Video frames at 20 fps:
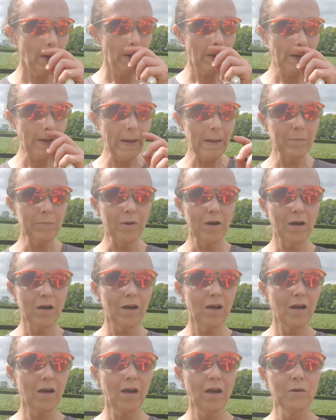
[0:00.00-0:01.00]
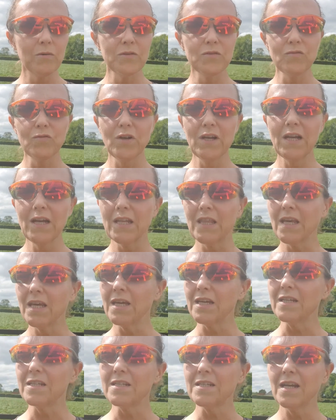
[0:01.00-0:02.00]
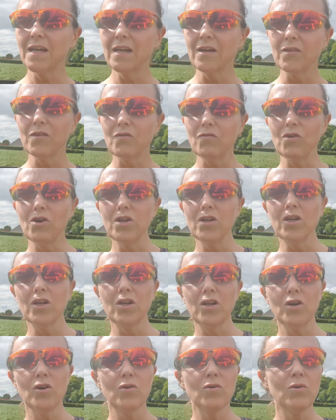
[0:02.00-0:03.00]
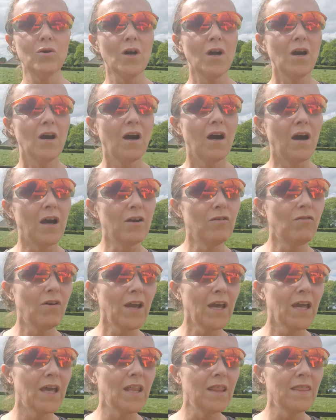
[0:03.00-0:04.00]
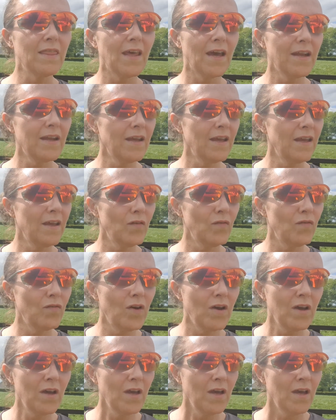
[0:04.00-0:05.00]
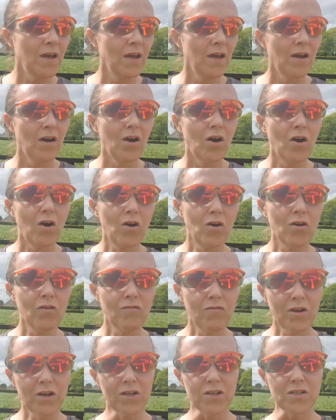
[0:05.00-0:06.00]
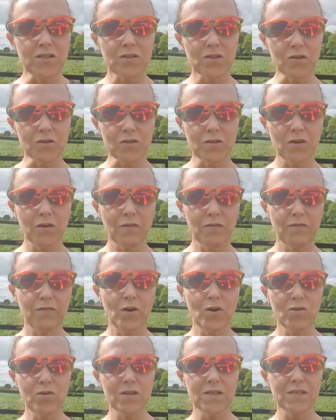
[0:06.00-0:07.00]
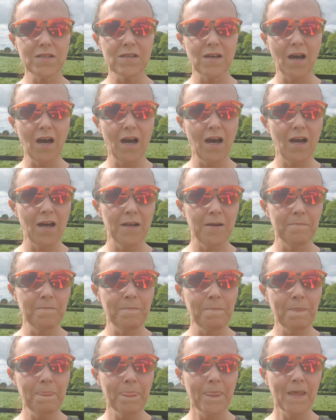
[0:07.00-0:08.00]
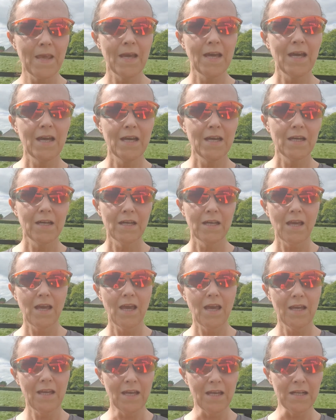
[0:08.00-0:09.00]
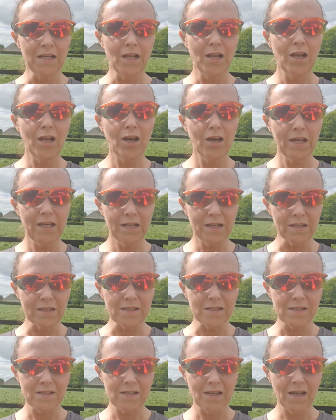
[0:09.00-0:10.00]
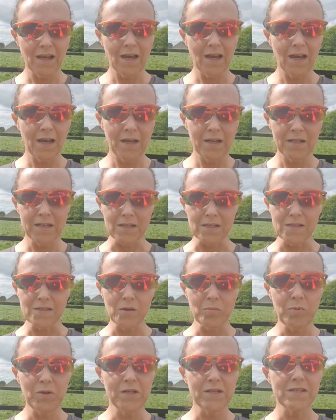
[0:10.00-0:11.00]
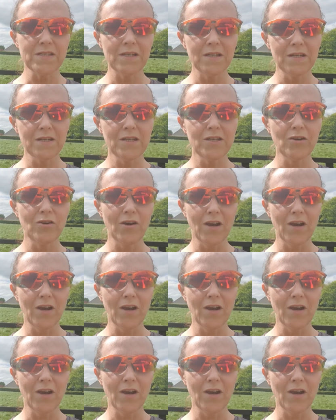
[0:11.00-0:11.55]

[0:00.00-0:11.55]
I was really thinking today on the run, I reckon that if all runners could focus on getting a lightness and a suppleness into your